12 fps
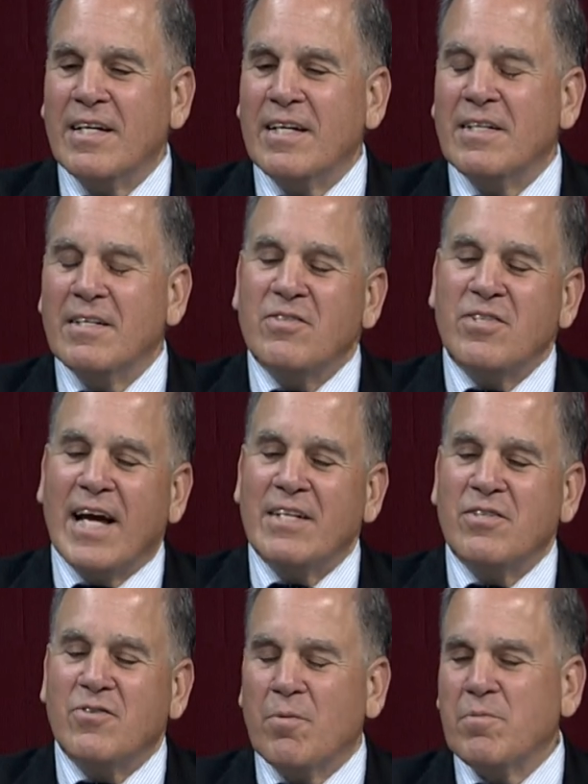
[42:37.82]

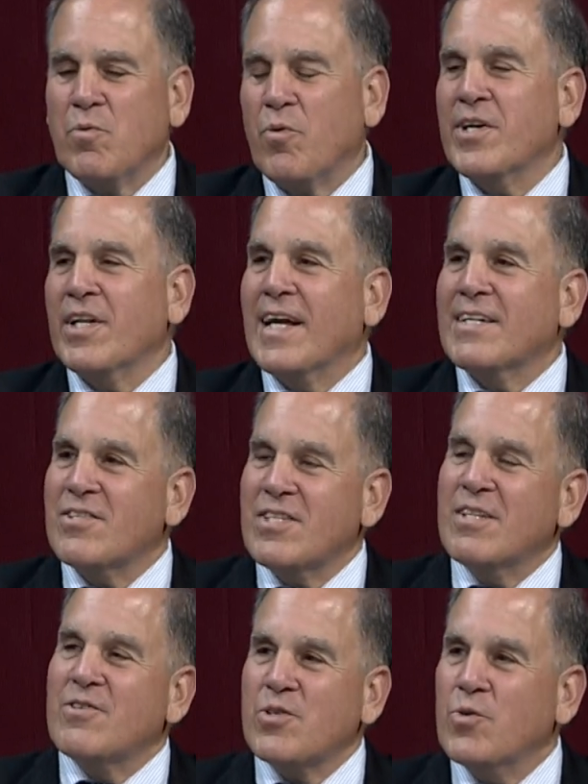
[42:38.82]
insights in terms of where you'd like to
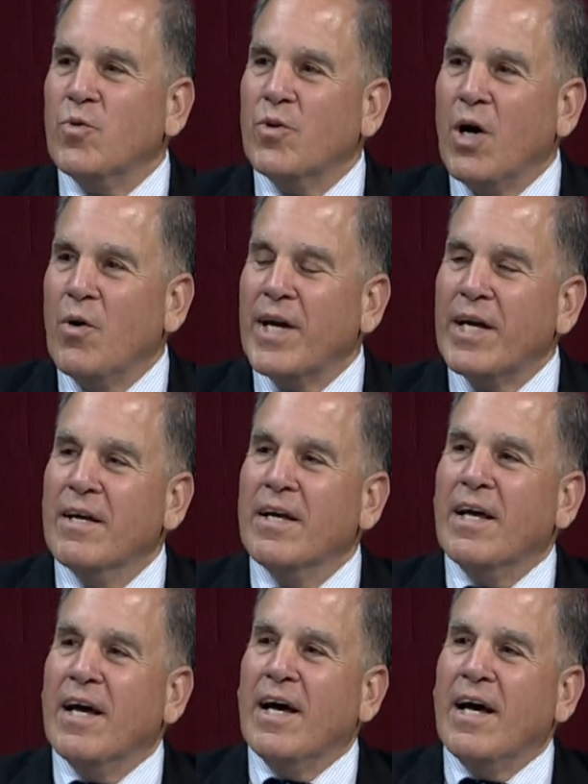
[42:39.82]
see the school going?
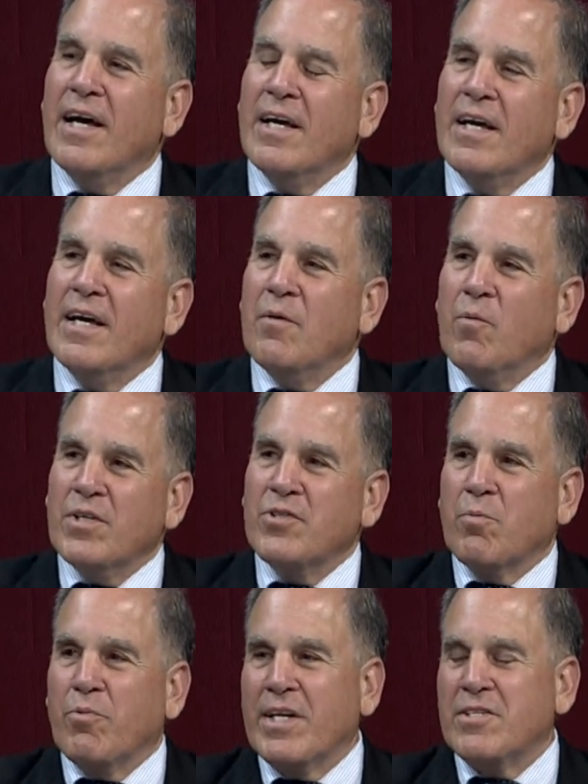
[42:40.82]
And once
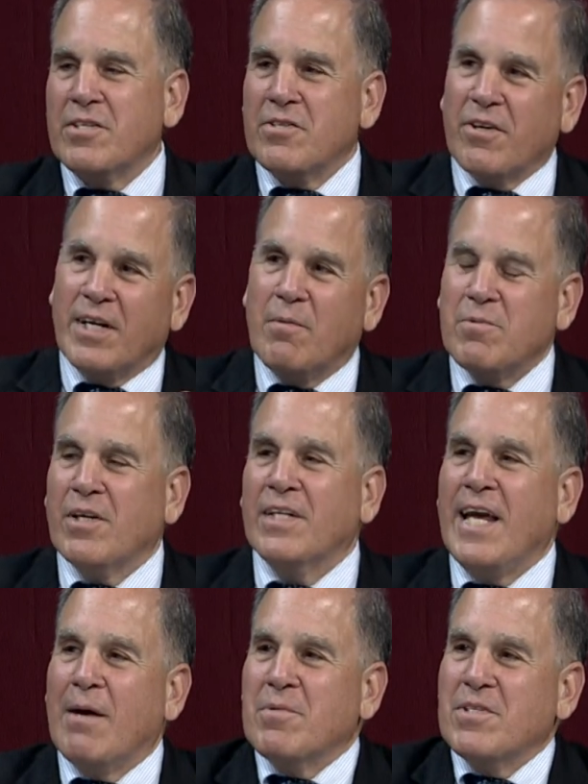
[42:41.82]
your predecessor comes on
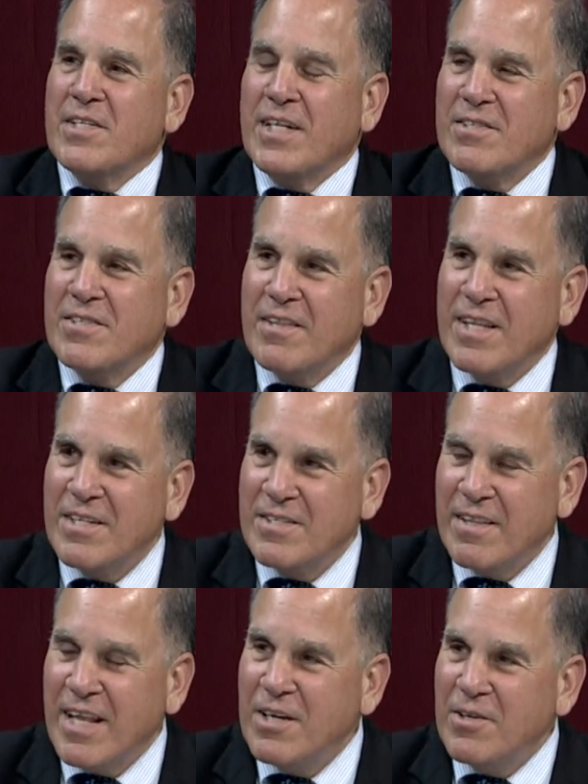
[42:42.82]
campus and does the things
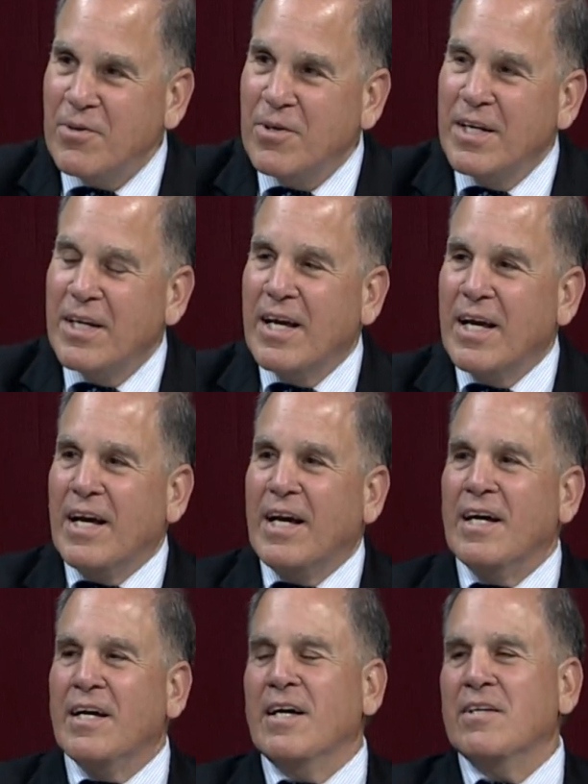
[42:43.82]
that they do
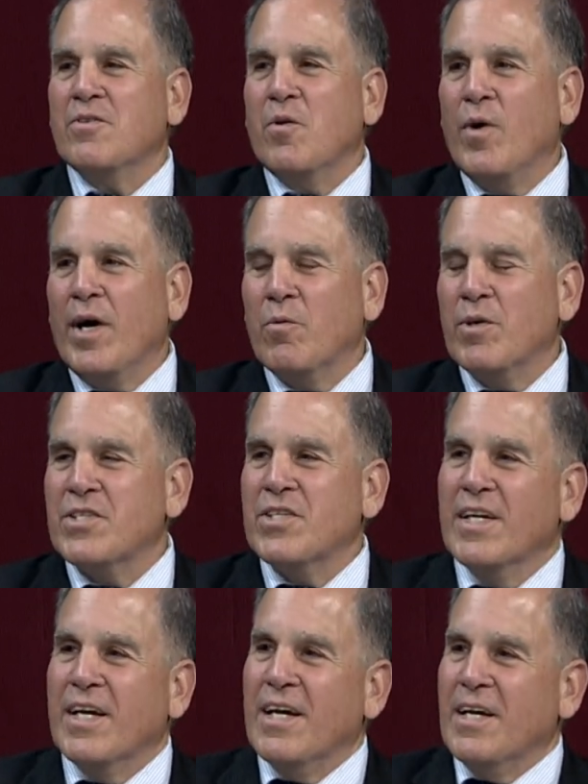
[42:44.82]
so well, which
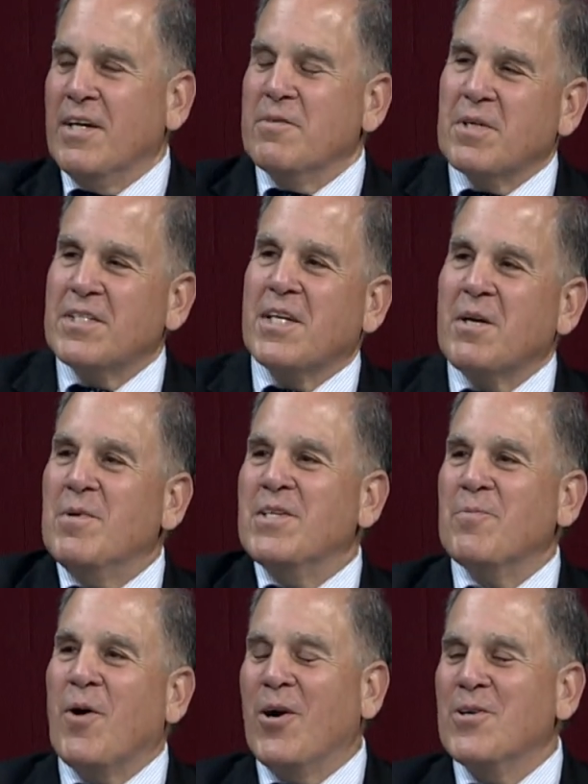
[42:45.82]
it's going to be
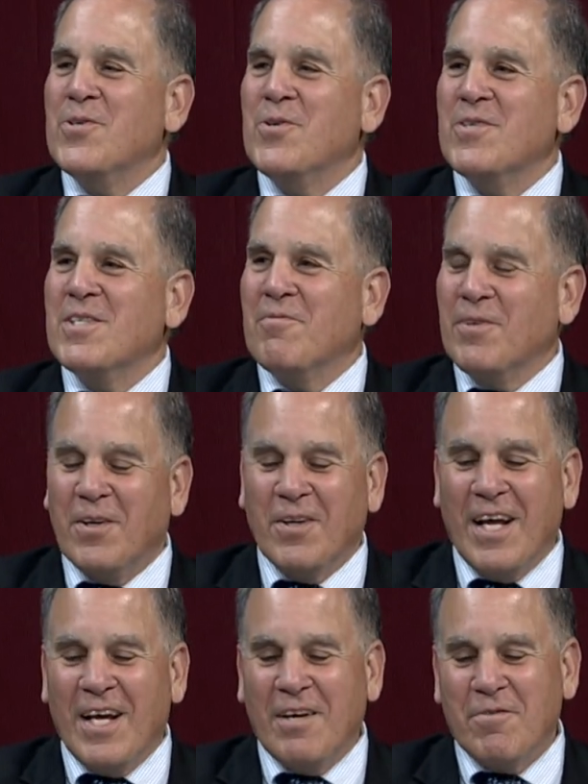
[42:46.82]
some hard shoes to
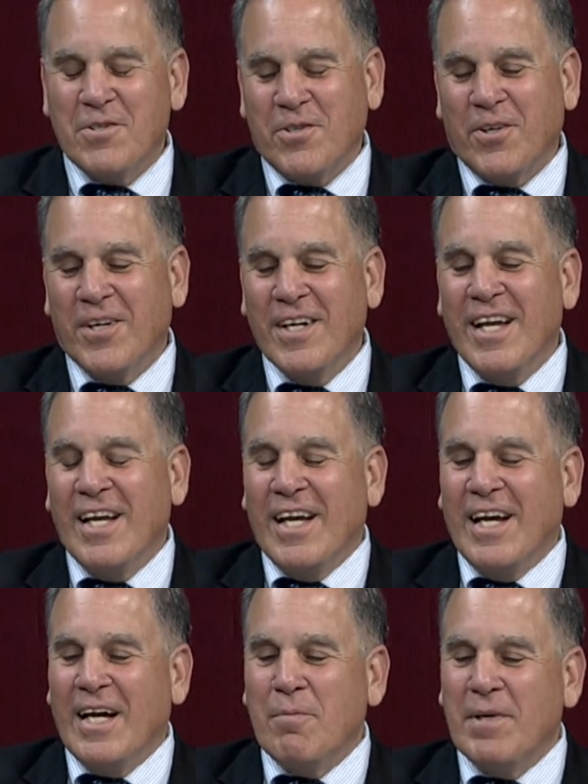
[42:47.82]
fill for sure.
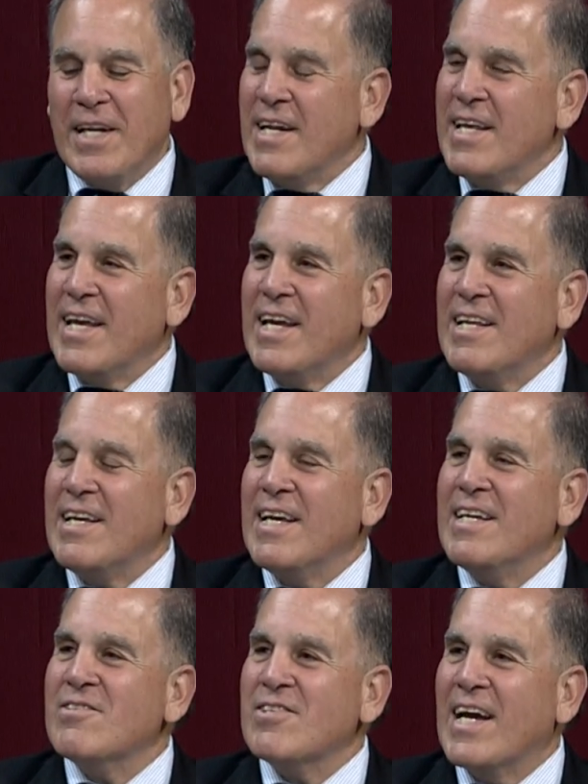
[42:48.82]
But any
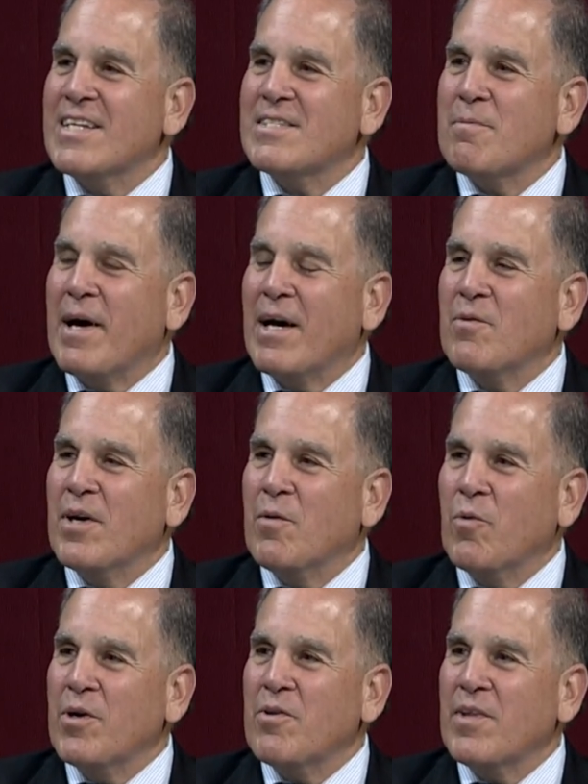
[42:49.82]
insights about
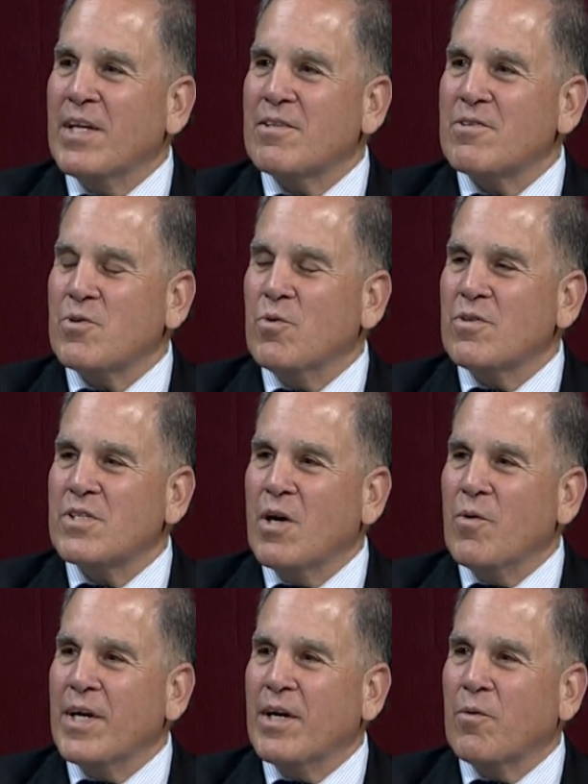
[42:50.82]
where you think the school's
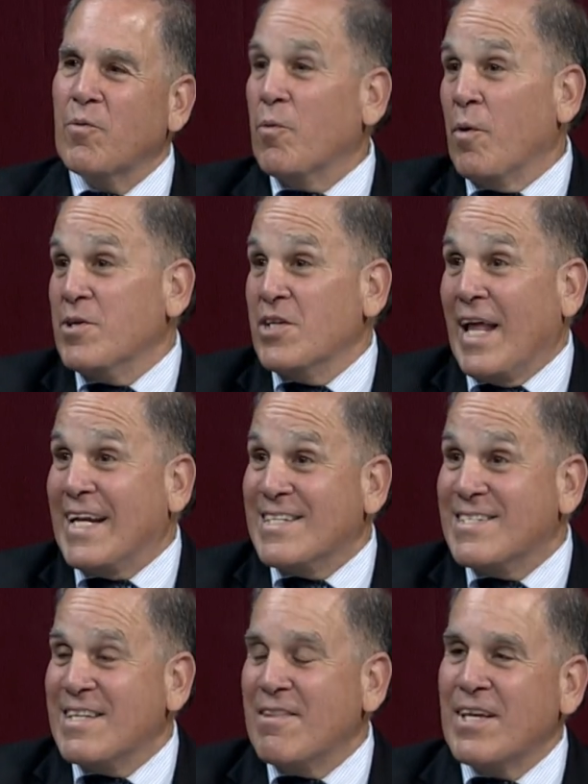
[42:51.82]
going, or where would you like
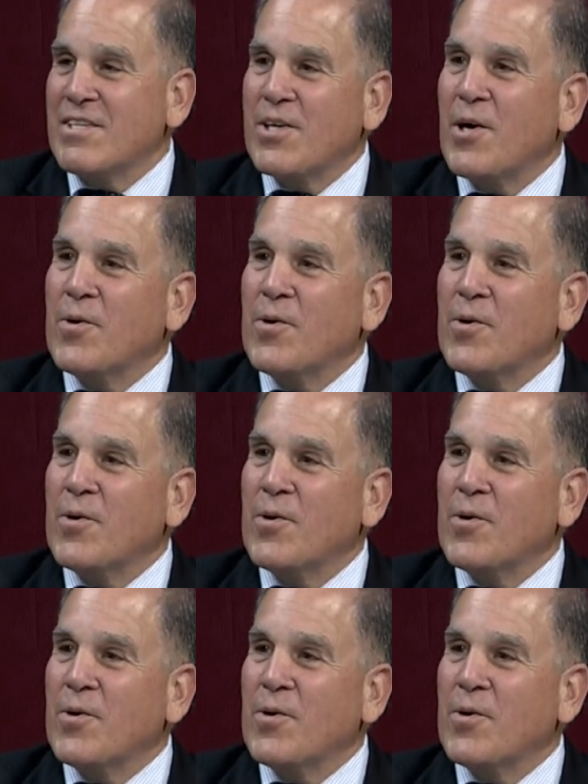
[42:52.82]
to see things go?